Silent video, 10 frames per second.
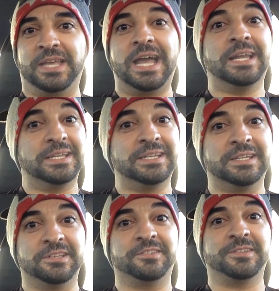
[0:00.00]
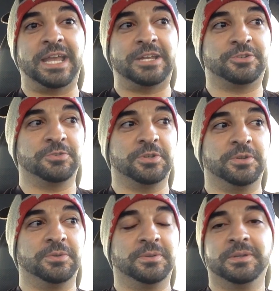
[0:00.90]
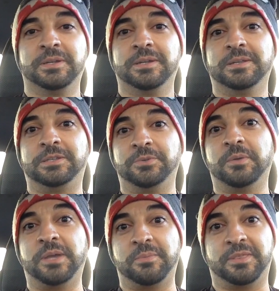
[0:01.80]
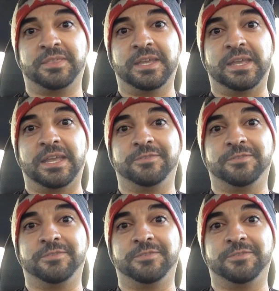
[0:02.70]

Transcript: That is a true do it, baby thing.